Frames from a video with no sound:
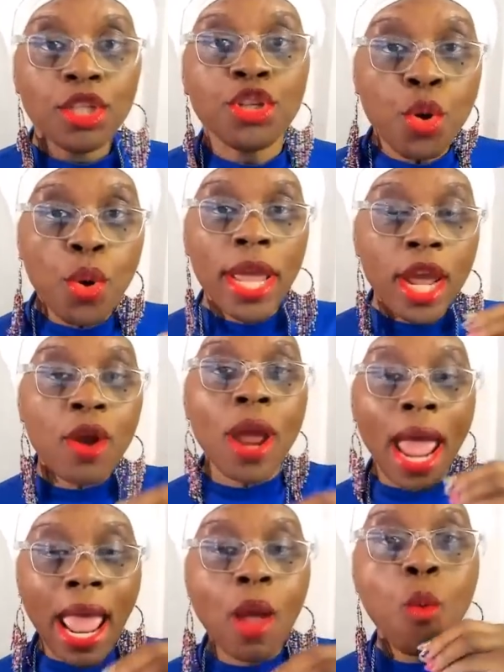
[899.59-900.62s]
to hear
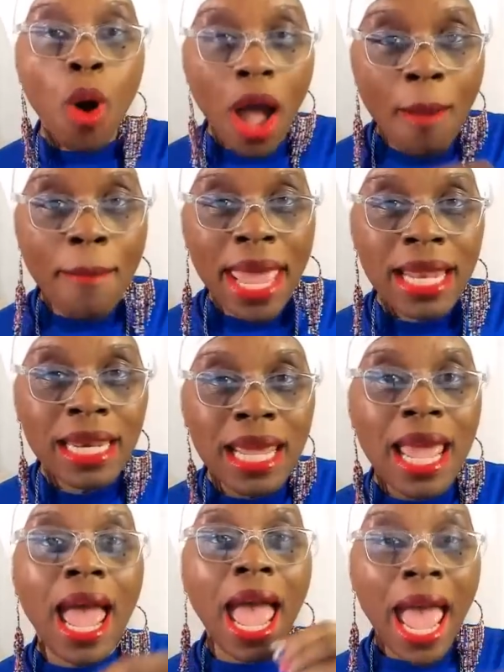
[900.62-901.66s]
a woman
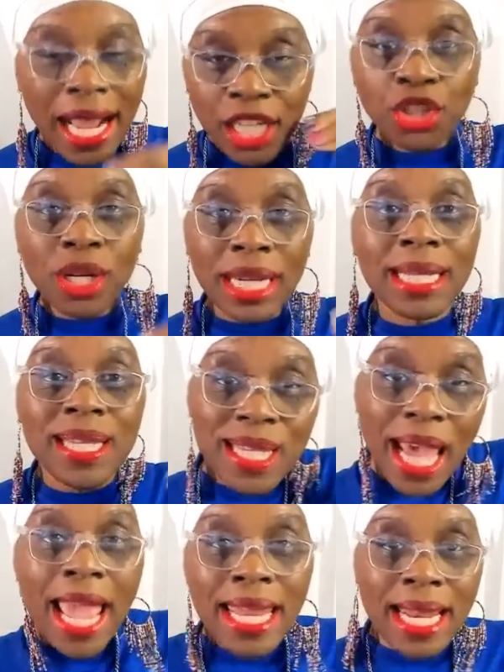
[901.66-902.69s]
actually
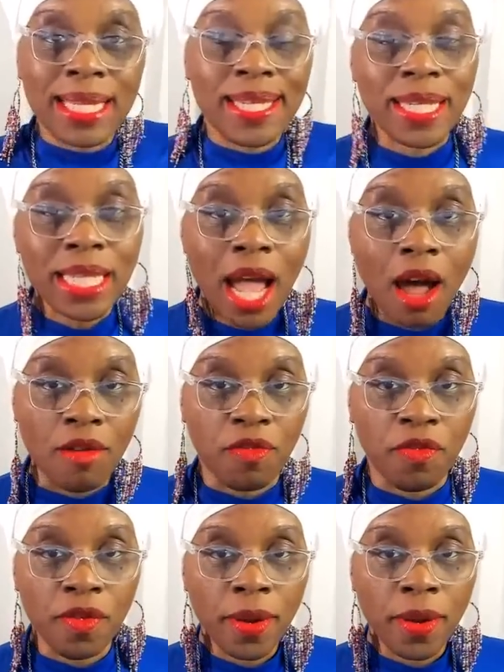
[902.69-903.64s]
say this stuff.